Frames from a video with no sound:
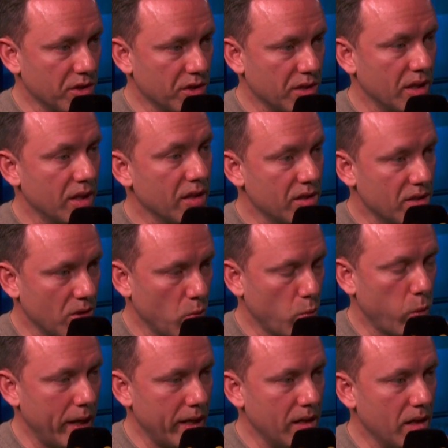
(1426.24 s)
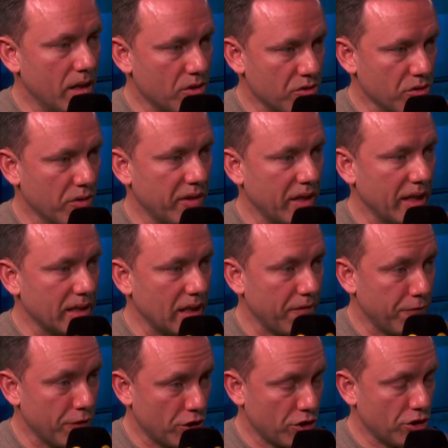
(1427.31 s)
good, to win a trophy like
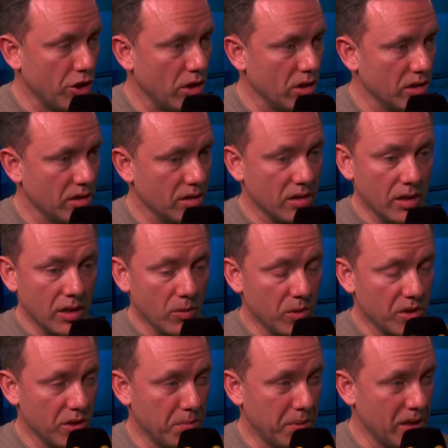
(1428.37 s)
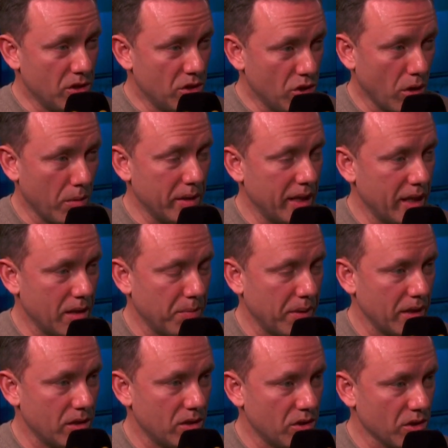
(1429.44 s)
that for Scotland, which had been dominated
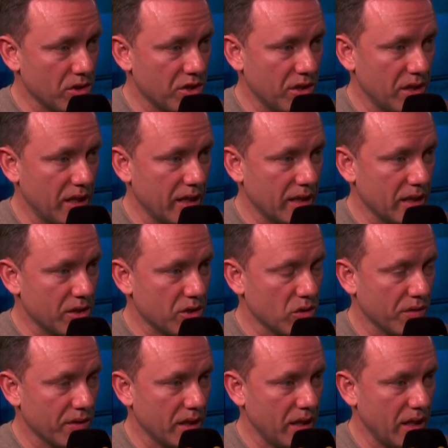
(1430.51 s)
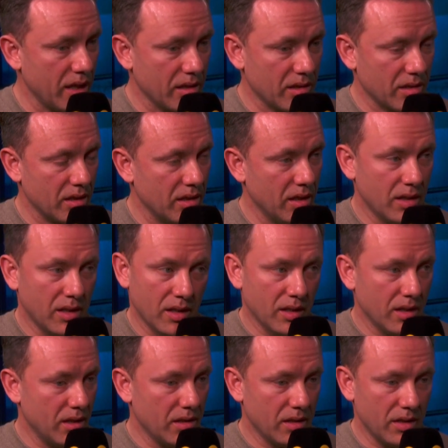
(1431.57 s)
by the Dutch and the English over the years,
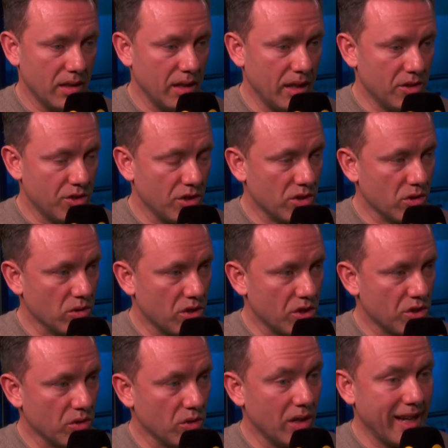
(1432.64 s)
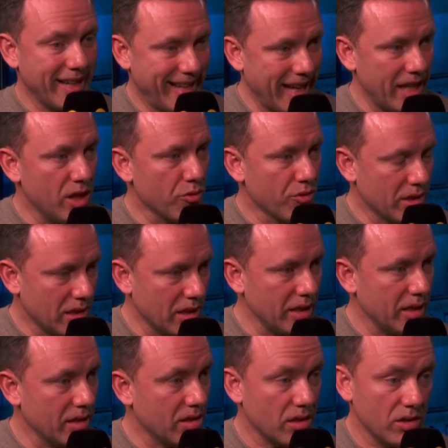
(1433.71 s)
it just goes to show, again, the
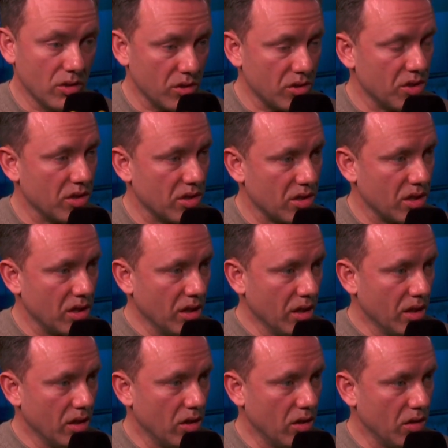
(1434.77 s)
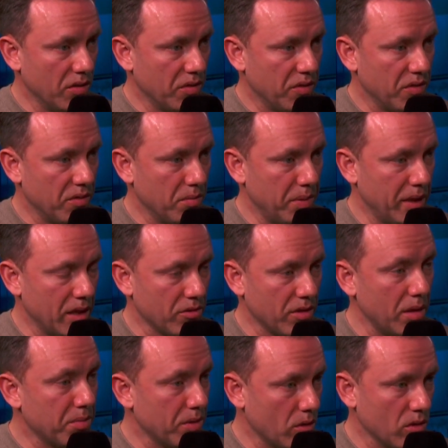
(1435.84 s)
resilience, not just of Peter
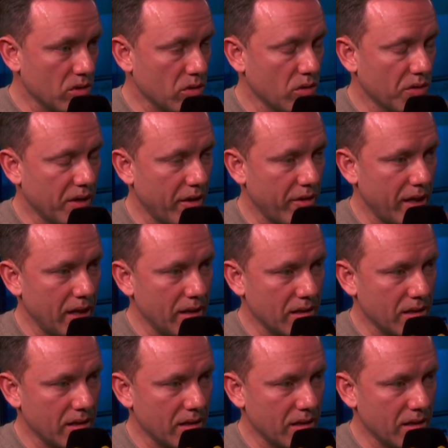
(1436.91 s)
Wright, but also of Gary